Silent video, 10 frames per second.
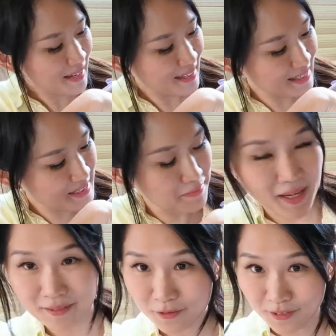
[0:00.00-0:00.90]
It is
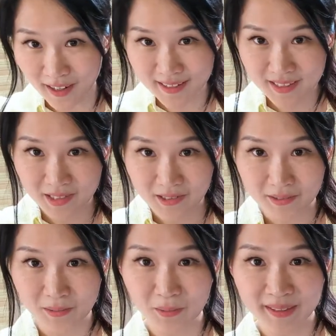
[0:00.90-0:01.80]
made in France, so
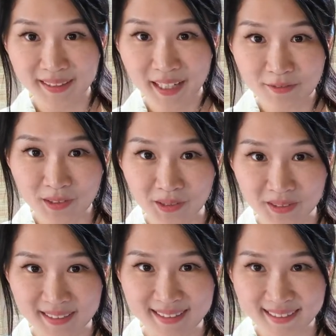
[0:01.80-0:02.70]
one thing I've
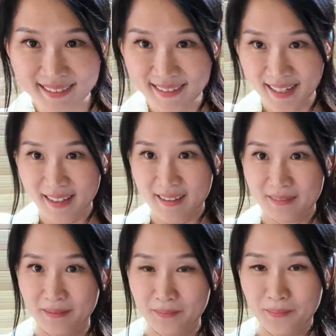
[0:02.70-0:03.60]
noticed is
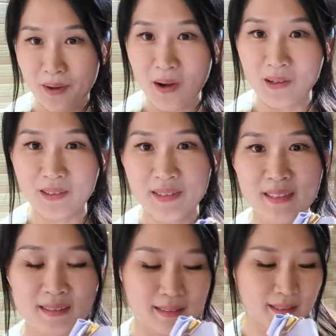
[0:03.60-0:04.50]
that all
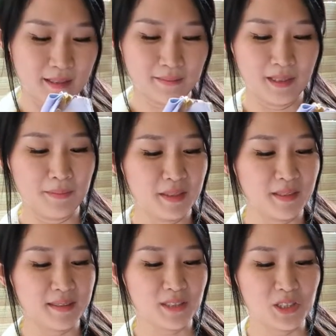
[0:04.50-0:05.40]
these limited
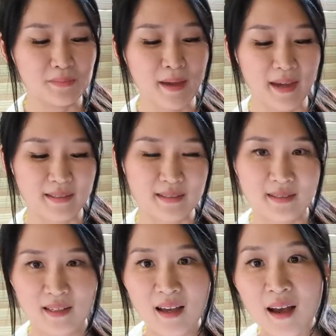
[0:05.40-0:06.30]
edition bags
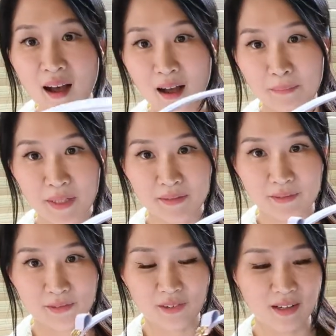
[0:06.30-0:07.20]
are made in
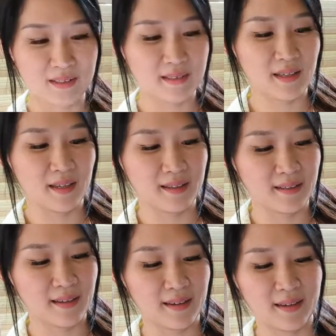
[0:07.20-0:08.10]
France,
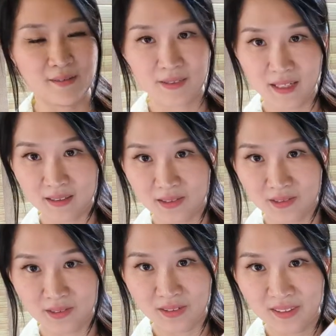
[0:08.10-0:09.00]
and I have yet
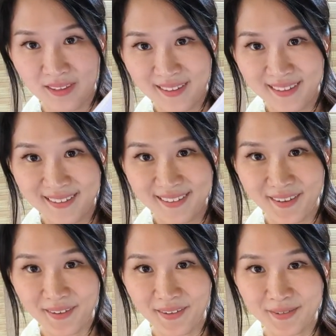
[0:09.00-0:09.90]
to
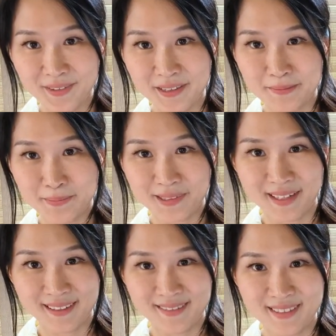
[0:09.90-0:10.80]
tear off the
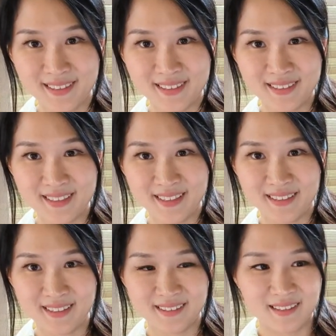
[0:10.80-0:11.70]
protective stickers
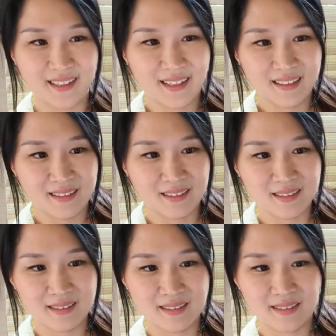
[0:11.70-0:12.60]
here.
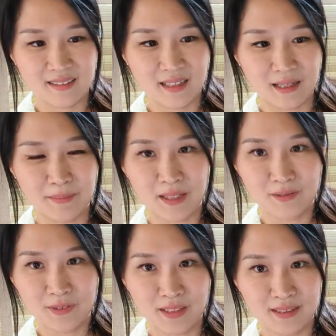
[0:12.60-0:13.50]
This doesn't come
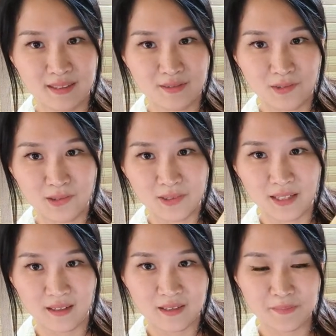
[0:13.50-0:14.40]
off, it
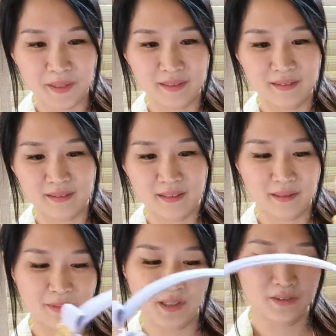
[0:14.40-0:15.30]
rotates, but it doesn't
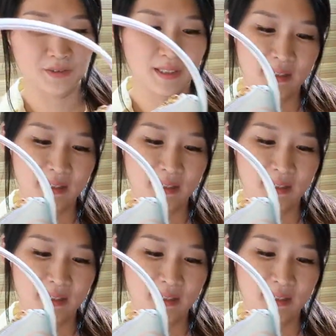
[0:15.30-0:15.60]
come off.